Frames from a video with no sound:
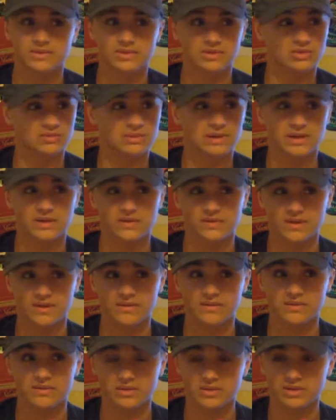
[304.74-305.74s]
New Balance
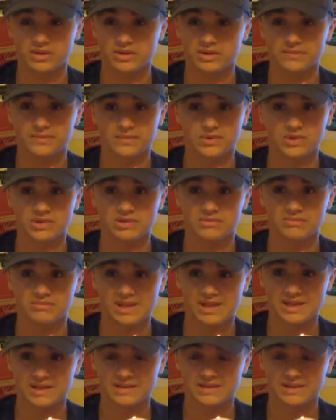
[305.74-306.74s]
530 looks
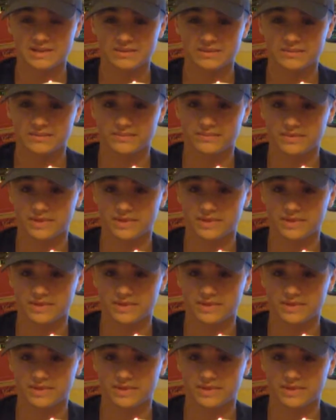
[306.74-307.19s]
amazing.